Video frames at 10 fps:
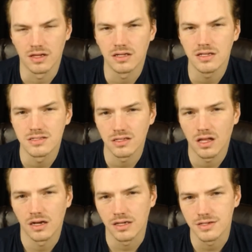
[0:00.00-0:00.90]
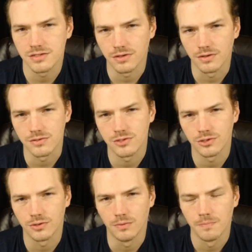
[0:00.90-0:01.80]
it gets a lot easier
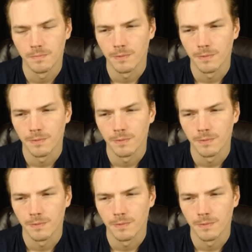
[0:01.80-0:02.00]
too.